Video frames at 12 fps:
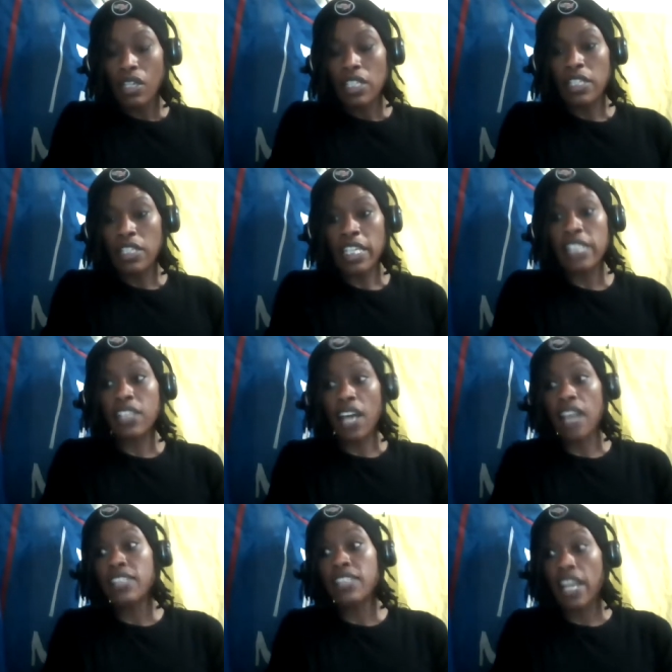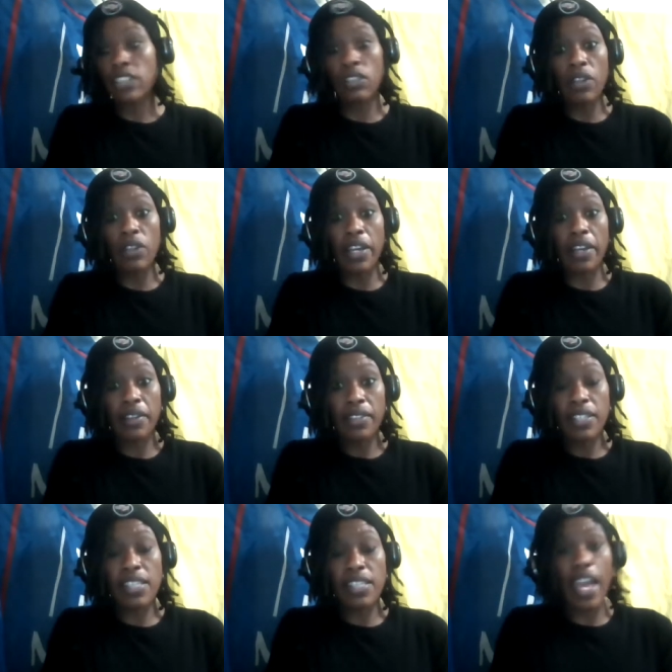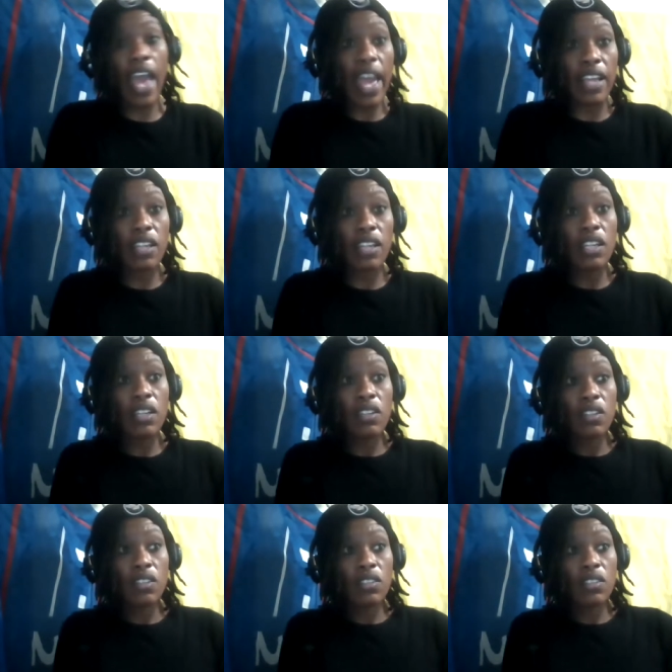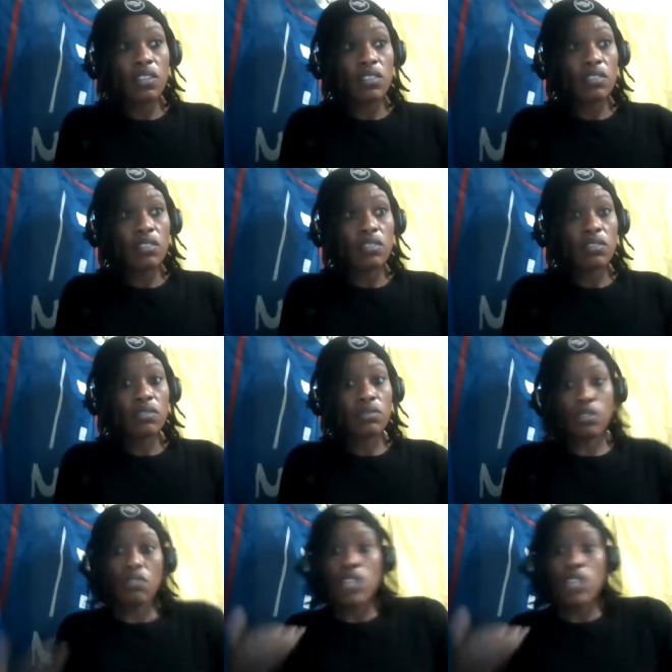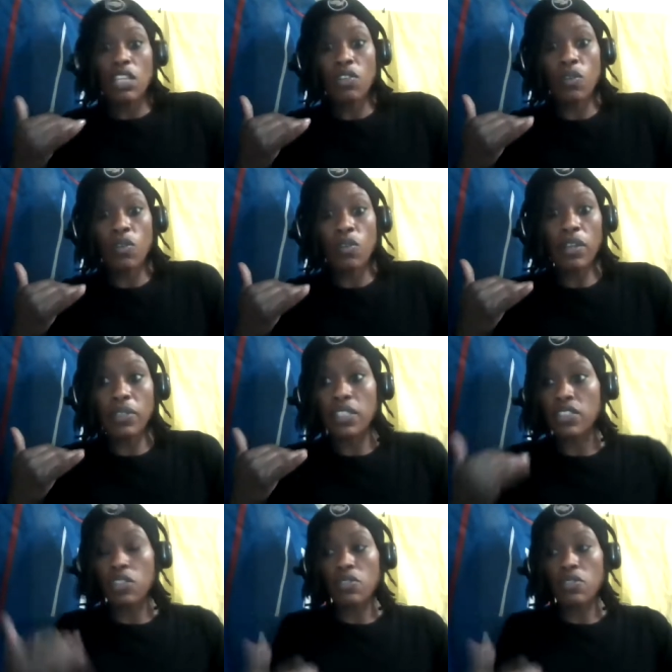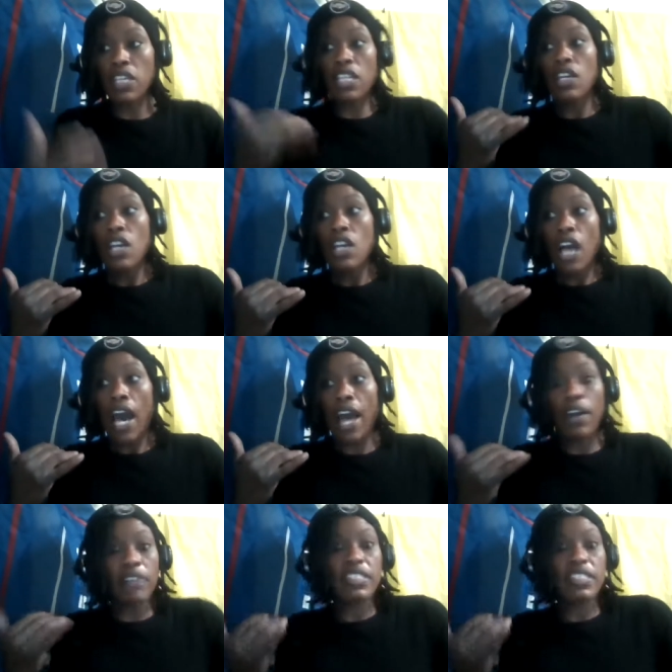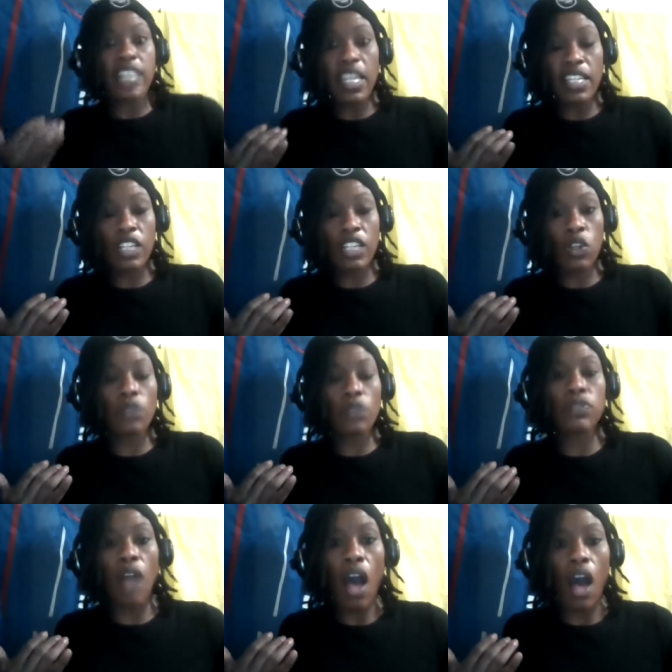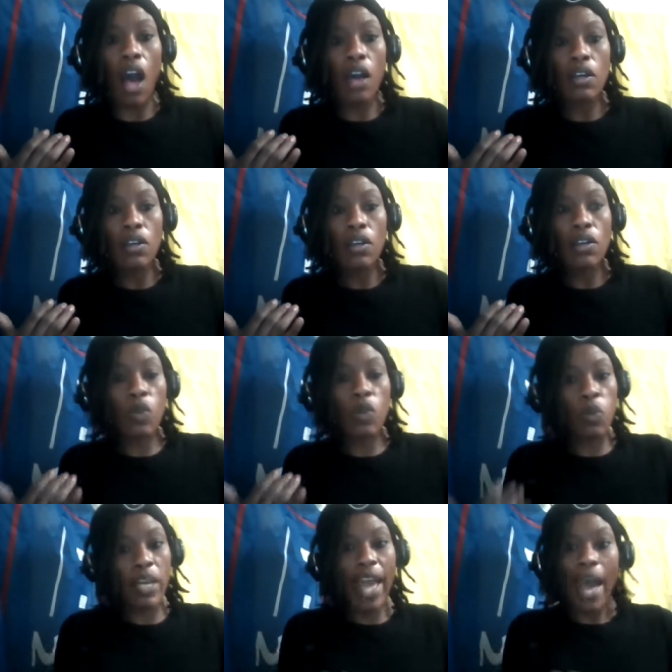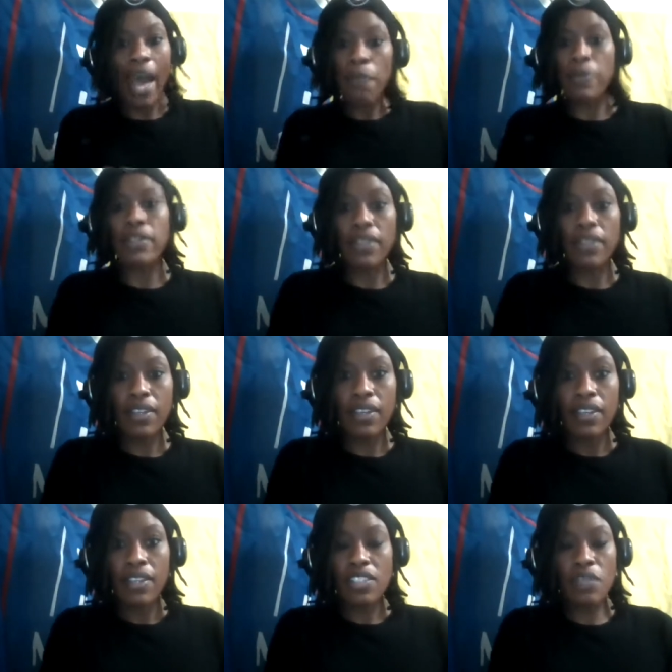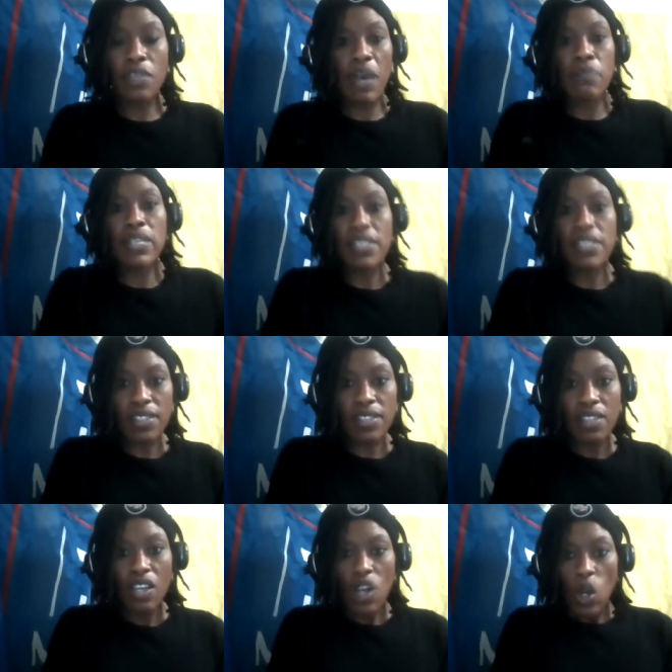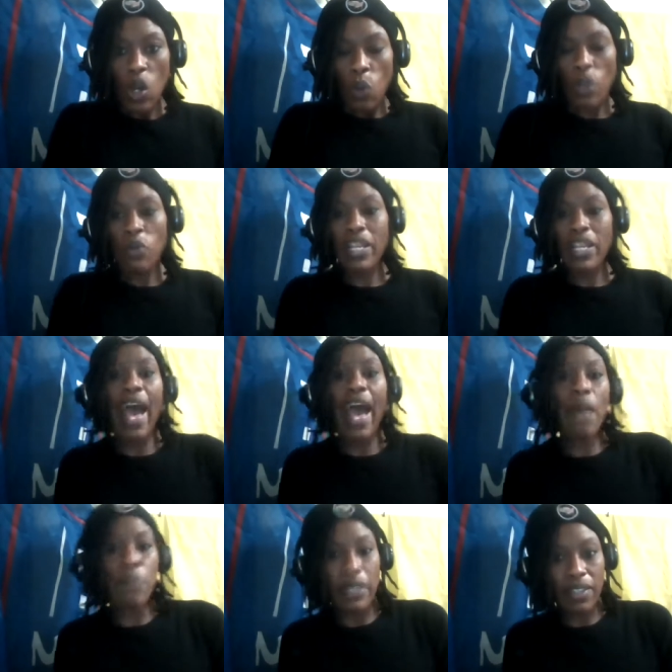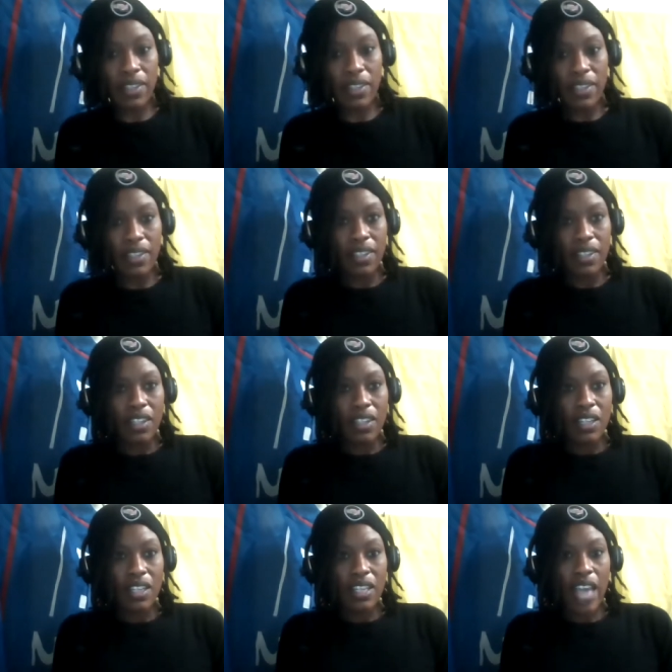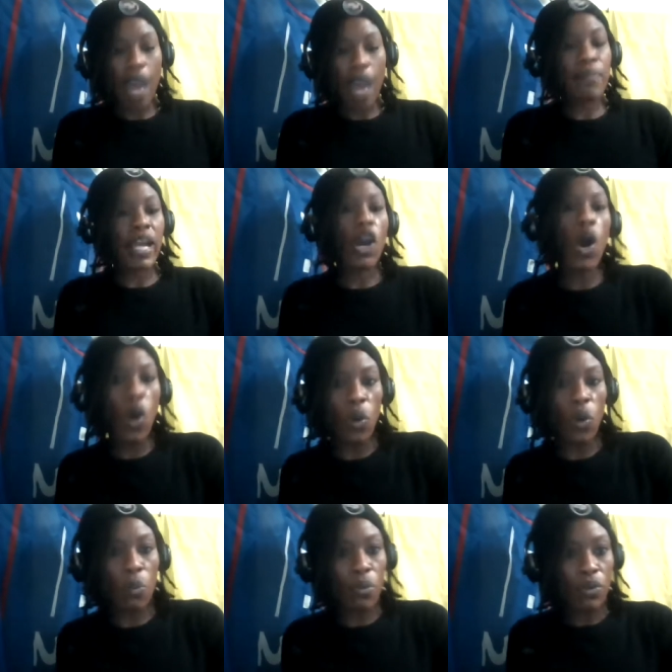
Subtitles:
need to contact a lawyer and say, hey, do you think you can work with this? Do you think I'll have standing in a court of law with what happened to my business, with what happened at my home?